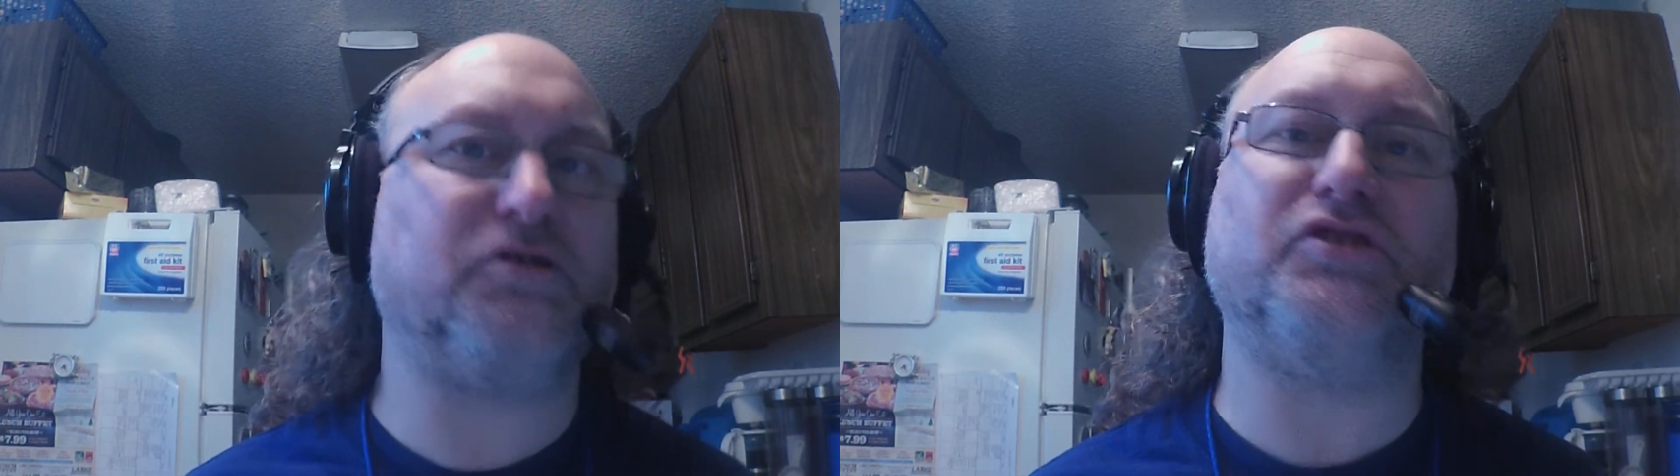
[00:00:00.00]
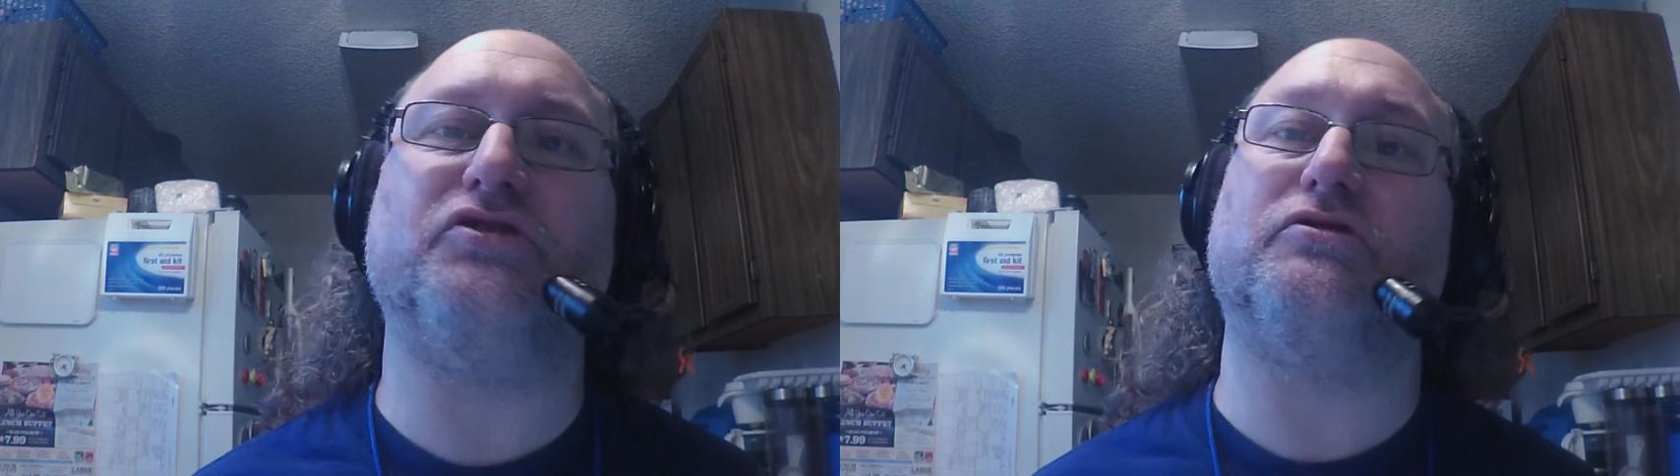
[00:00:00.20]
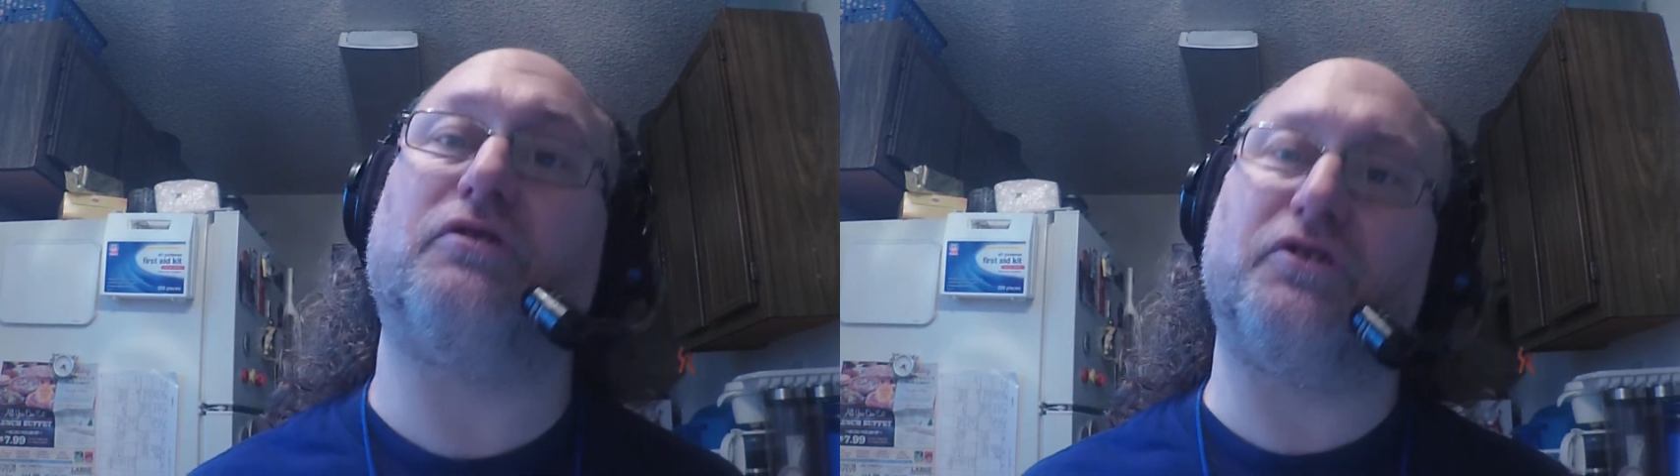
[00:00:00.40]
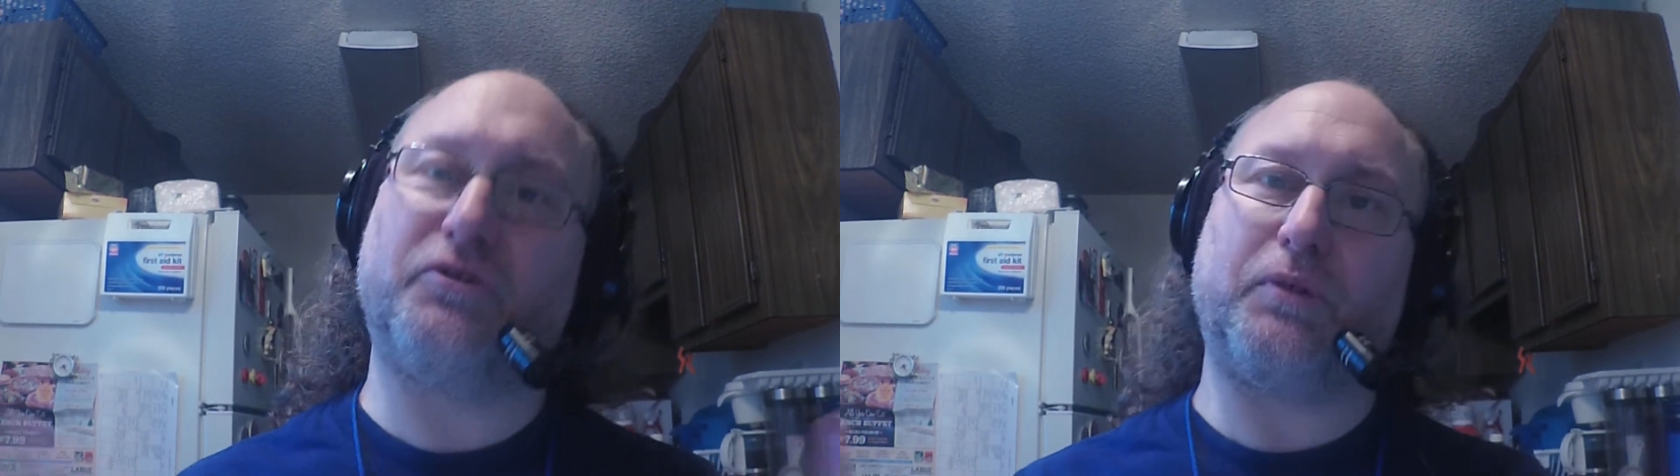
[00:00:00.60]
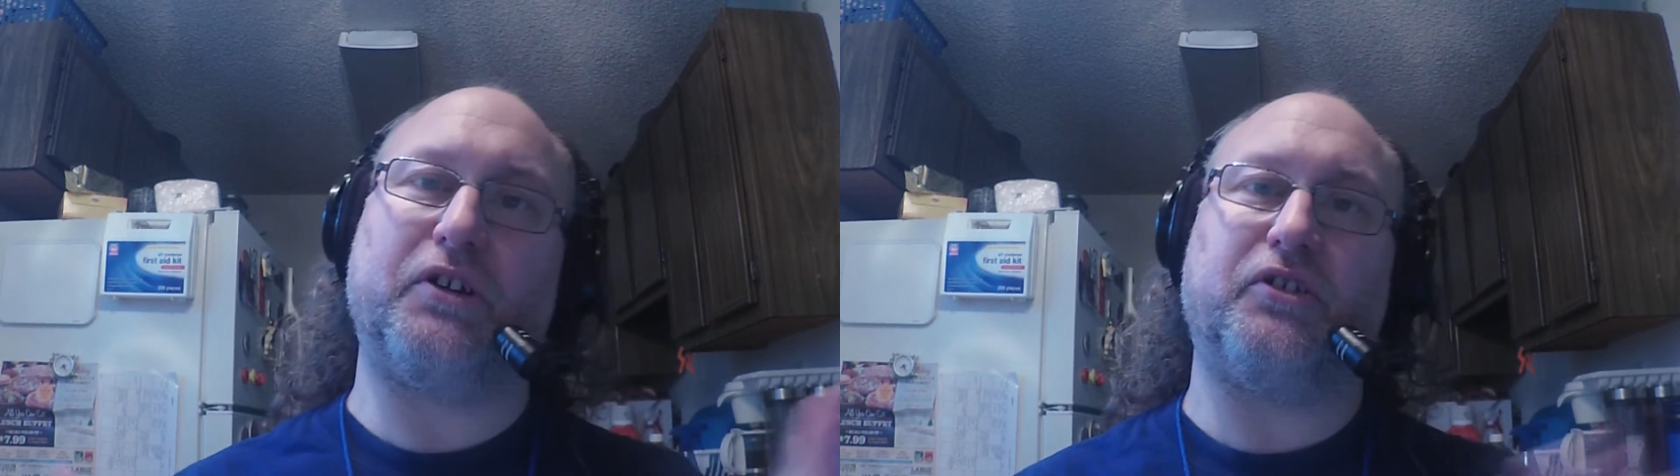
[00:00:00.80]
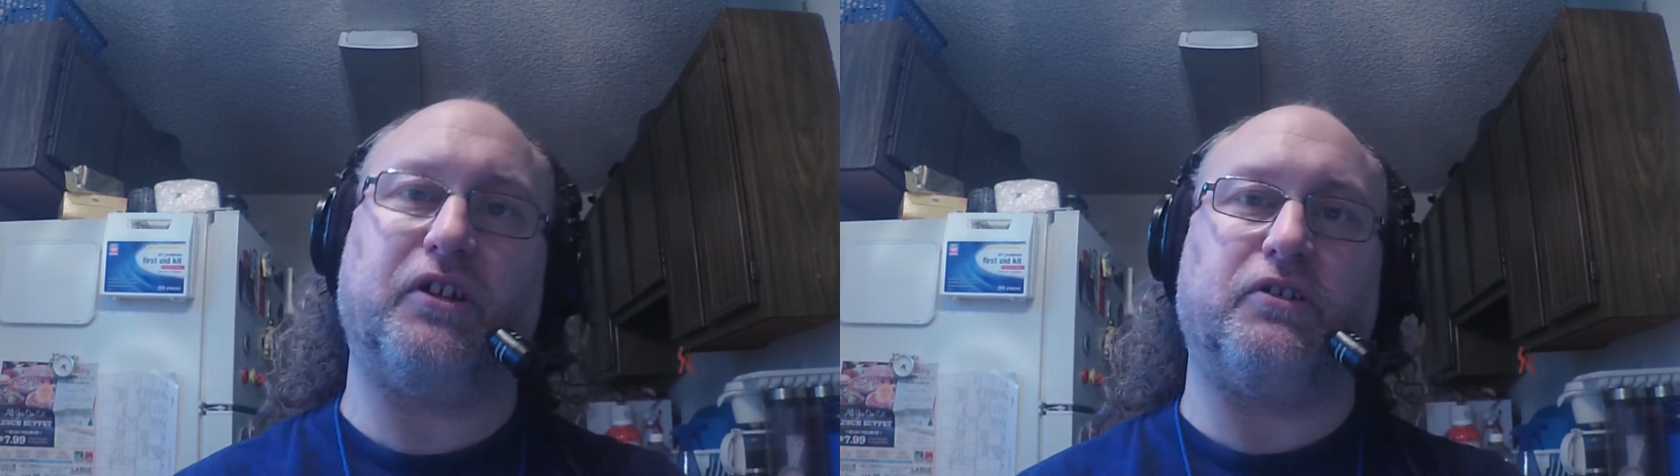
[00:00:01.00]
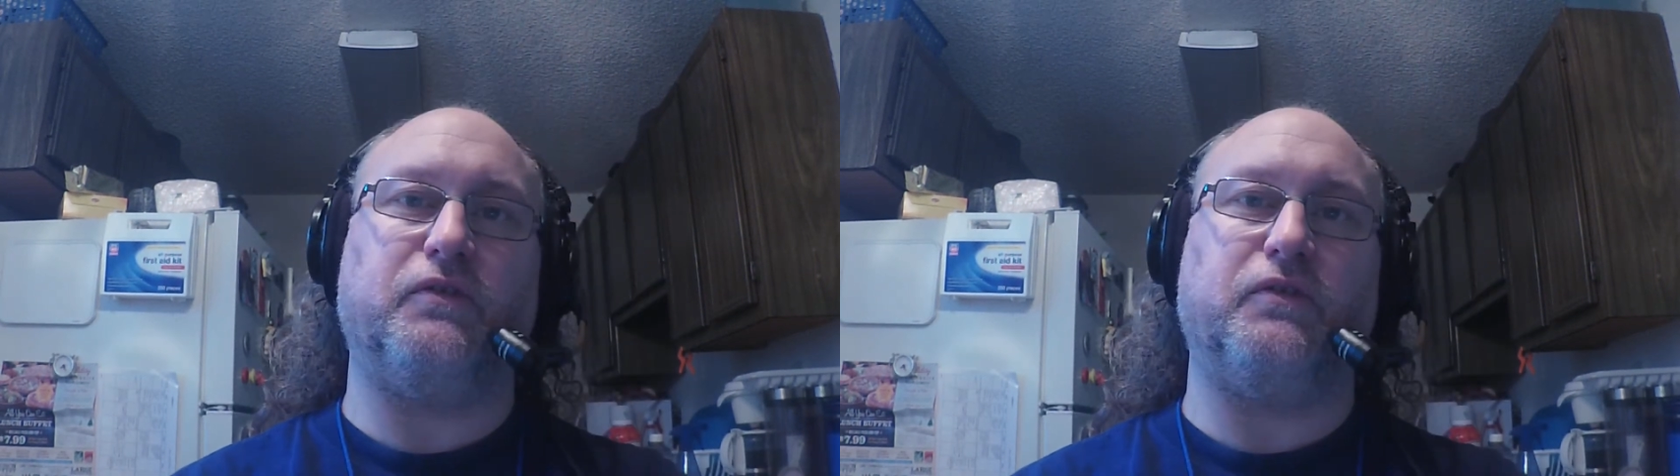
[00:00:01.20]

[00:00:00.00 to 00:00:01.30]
and you're on the Sprack A Tack